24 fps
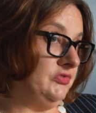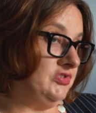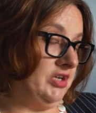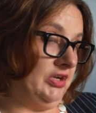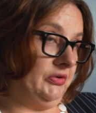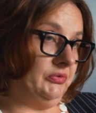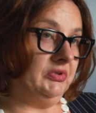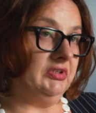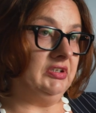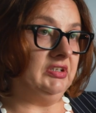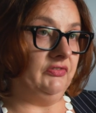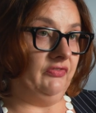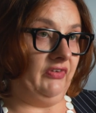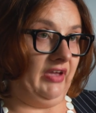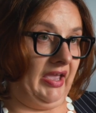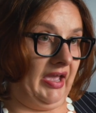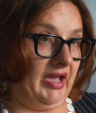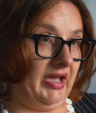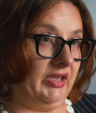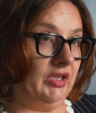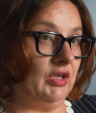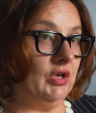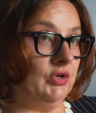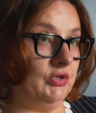generative
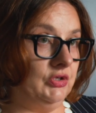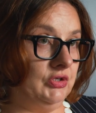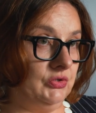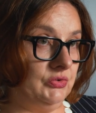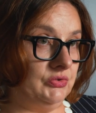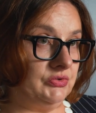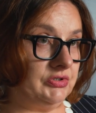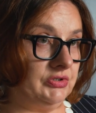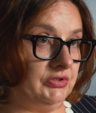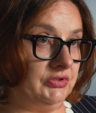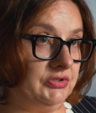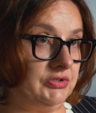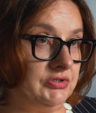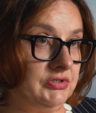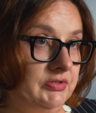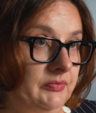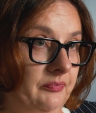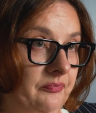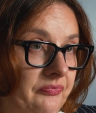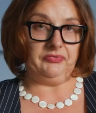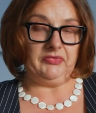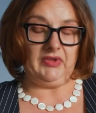AI users.